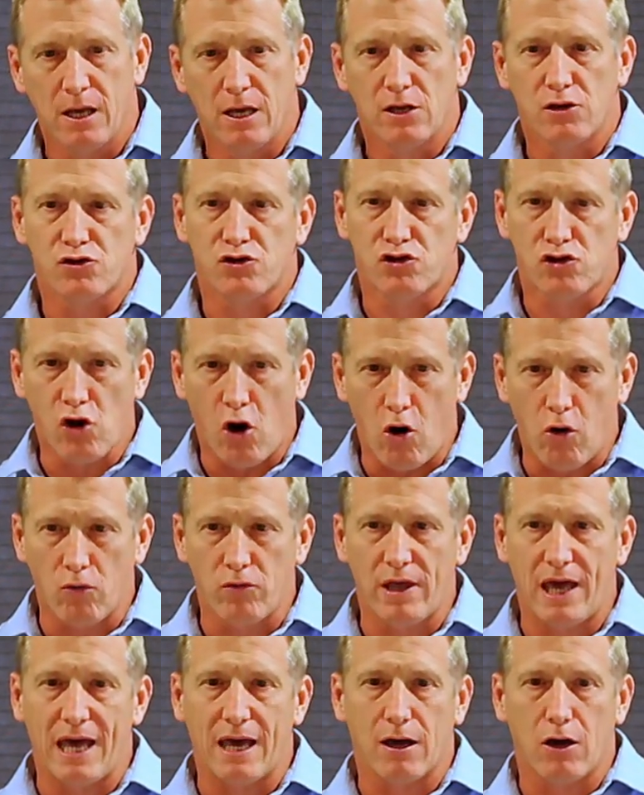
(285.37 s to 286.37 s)
so
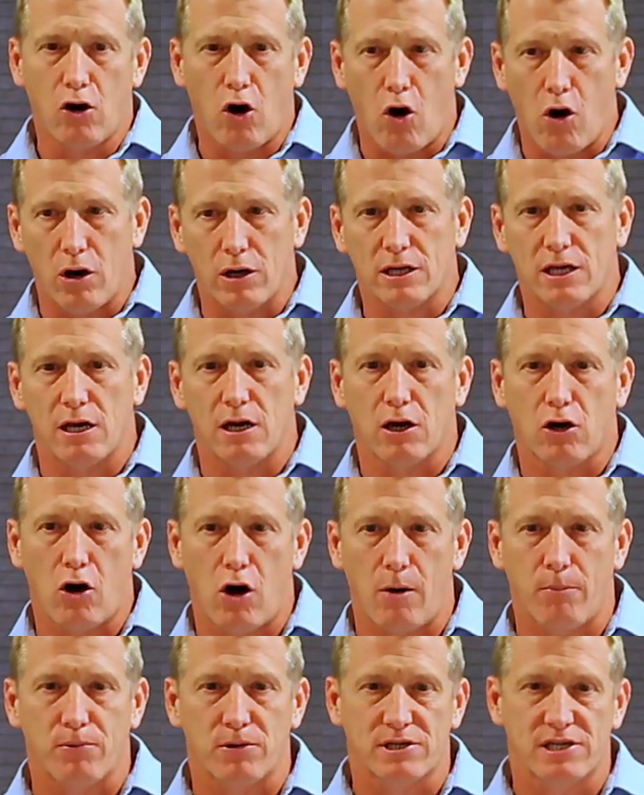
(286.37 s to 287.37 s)
that God can
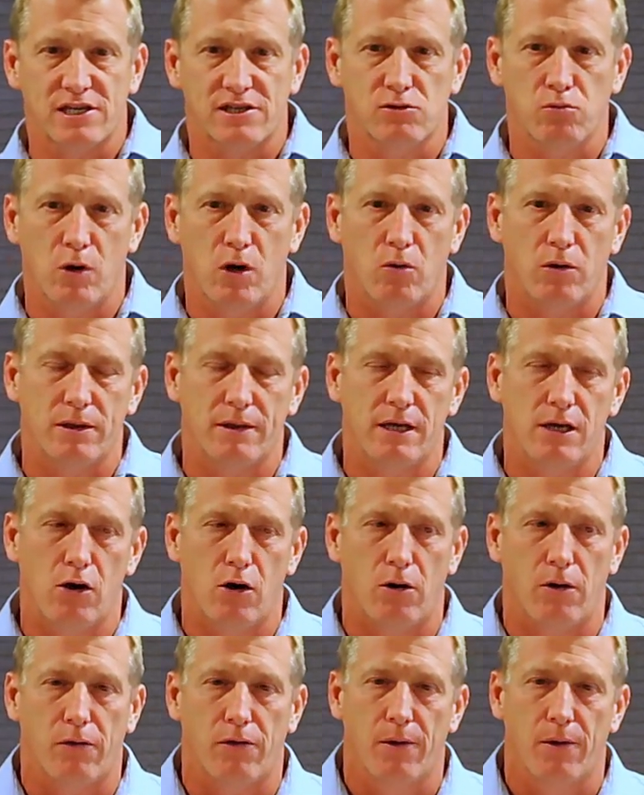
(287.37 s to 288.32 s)
accomplish his will on the earth.